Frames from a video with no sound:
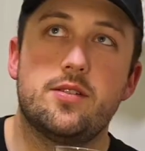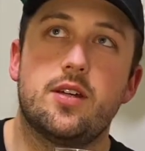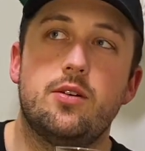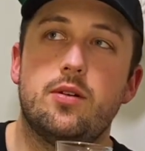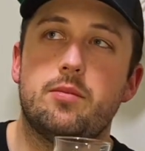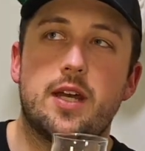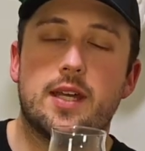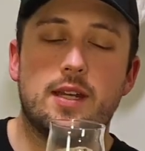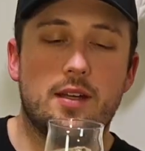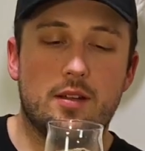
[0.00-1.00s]
go, I'm not
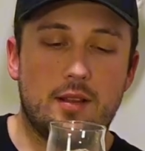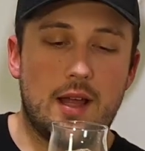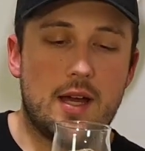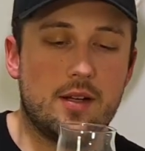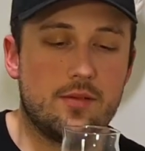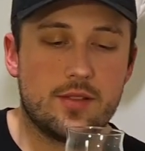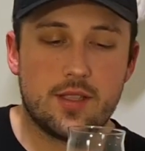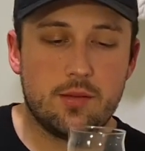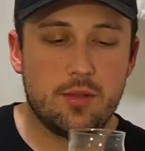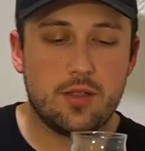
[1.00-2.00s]
getting a lot of
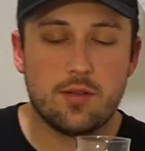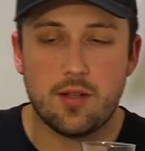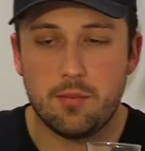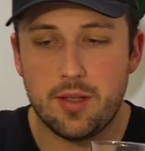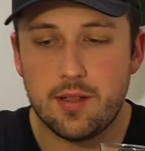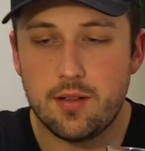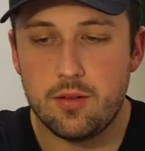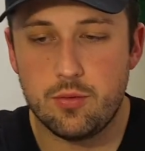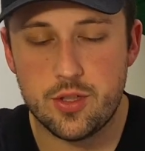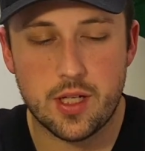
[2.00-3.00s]
cinnamon or nutmeg.
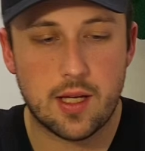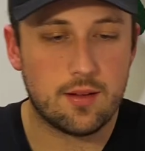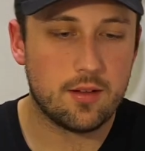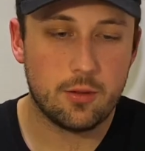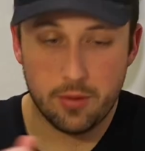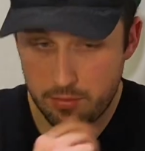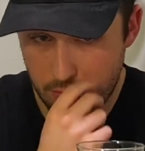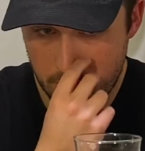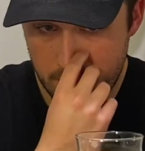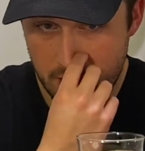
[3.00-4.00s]
Wish I got a little bit
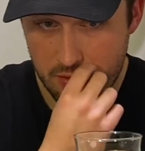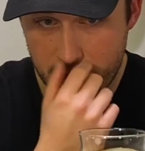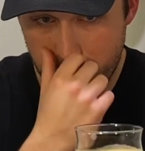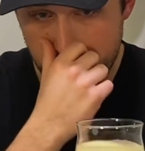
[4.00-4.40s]
more in the nose.